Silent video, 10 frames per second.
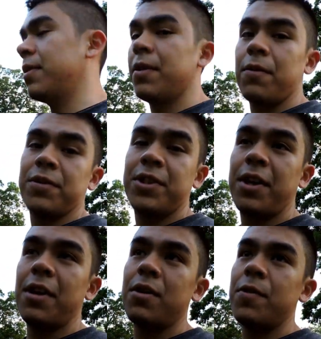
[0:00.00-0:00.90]
little
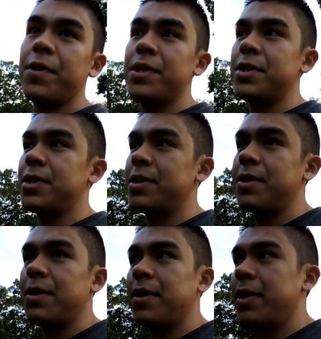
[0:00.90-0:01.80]
ticking noise,
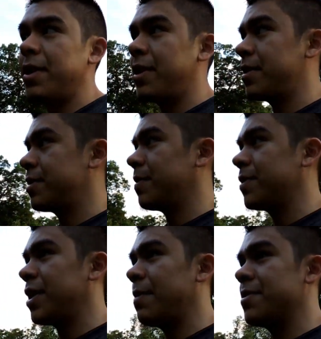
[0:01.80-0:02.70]
like
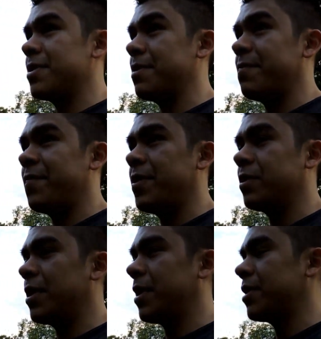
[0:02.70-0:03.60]
sometimes it
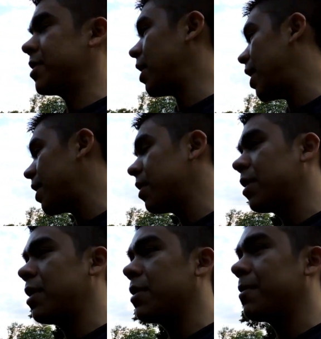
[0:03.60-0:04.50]
feels like it's
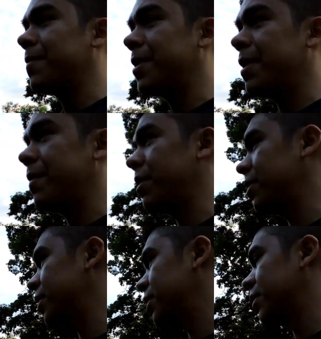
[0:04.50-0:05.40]
idling a little bit, even
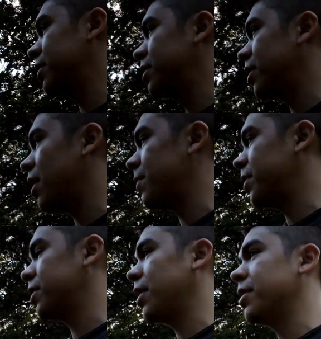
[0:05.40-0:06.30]
just stop,
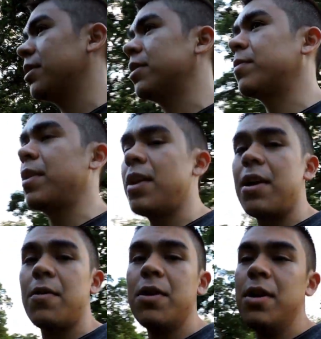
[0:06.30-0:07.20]
just as it is right
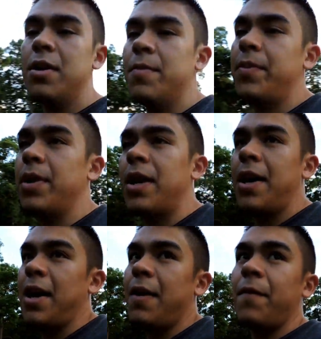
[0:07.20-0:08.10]
now. But I
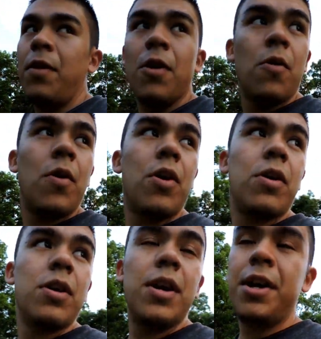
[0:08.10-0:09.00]
have no
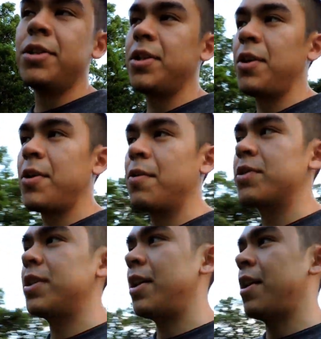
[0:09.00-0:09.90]
engine
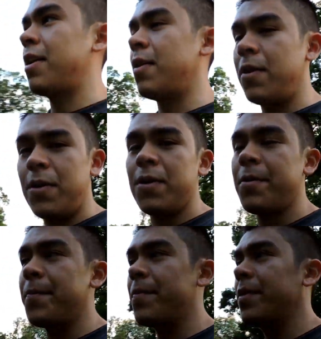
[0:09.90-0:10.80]
codes at all.
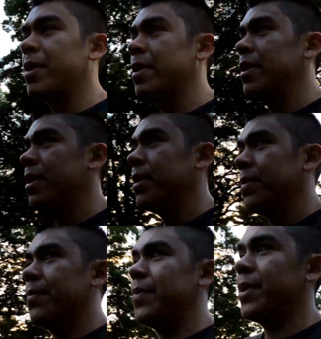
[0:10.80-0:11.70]

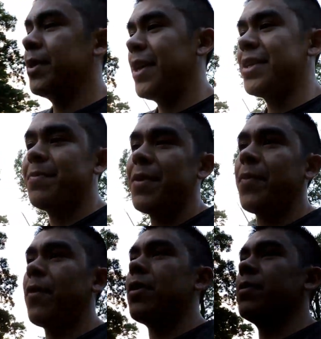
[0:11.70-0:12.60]
But that's my
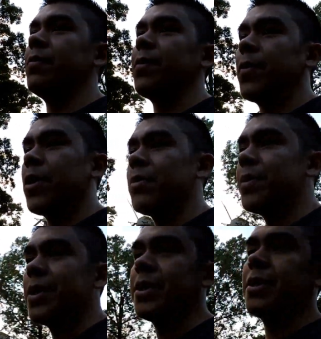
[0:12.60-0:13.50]
problem. The problem
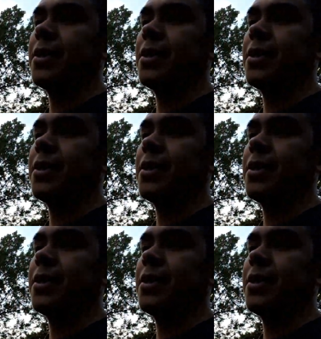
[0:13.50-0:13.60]
is,